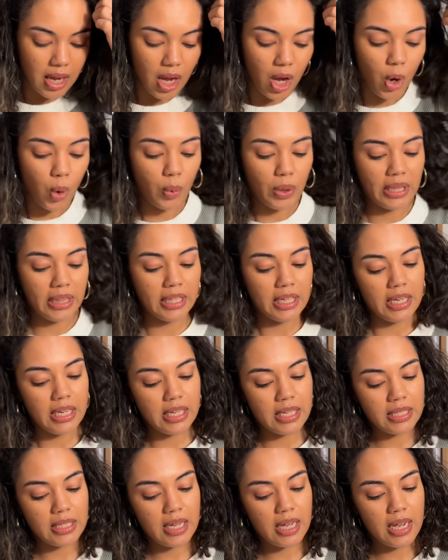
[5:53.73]
When
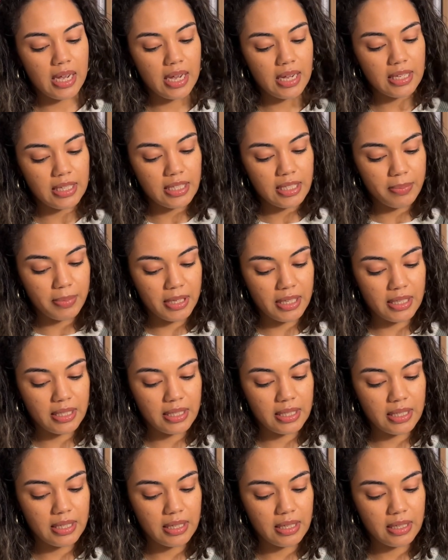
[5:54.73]
Lydia's
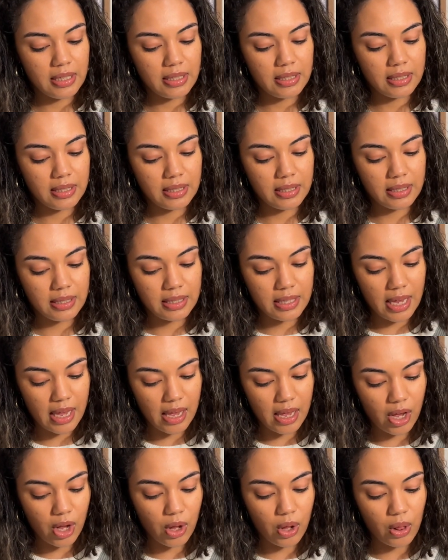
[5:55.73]
husband's
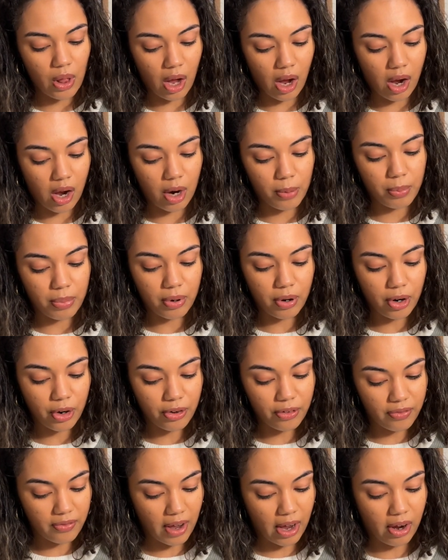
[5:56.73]
tell-all
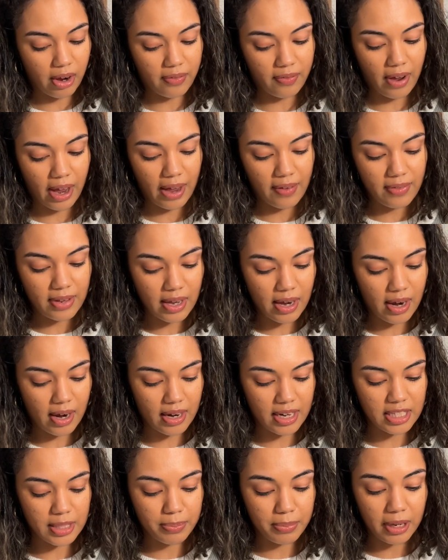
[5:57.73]
profile of Javier
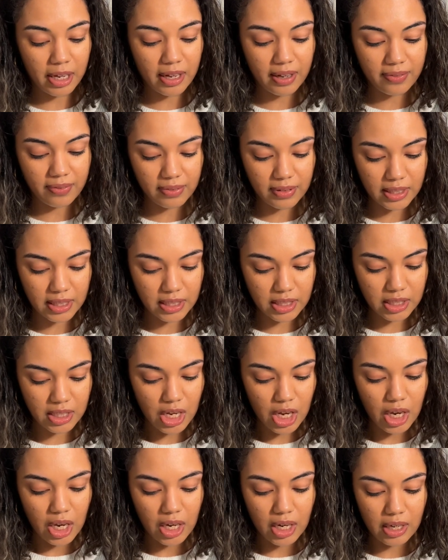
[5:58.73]
is published,
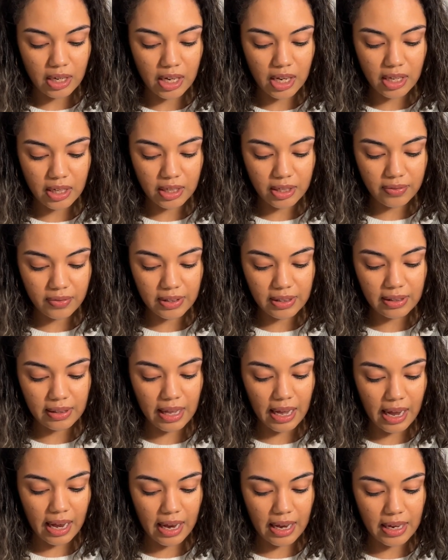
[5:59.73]
none of the
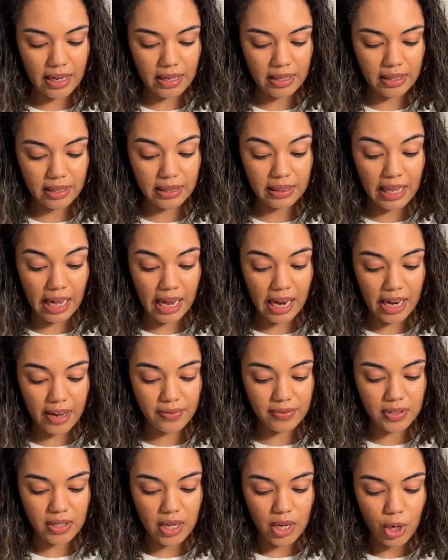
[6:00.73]

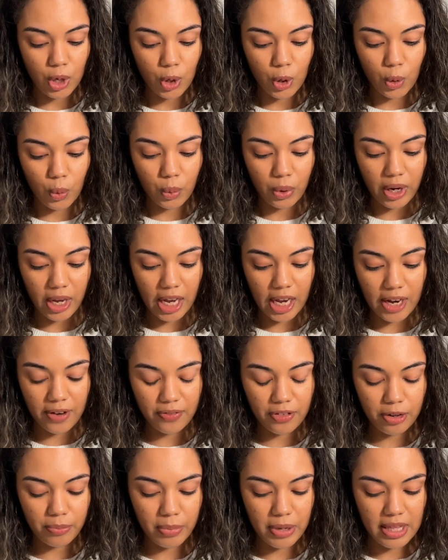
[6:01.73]
lives will
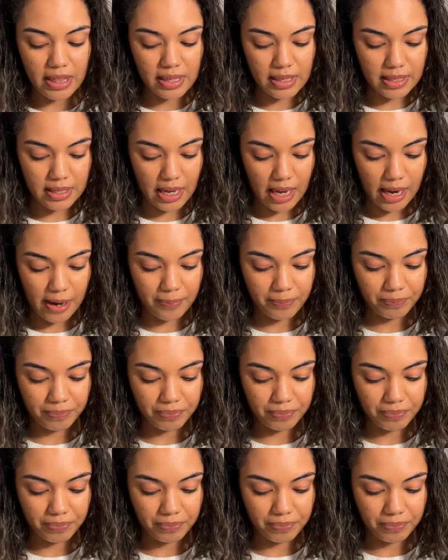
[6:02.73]
ever be the same.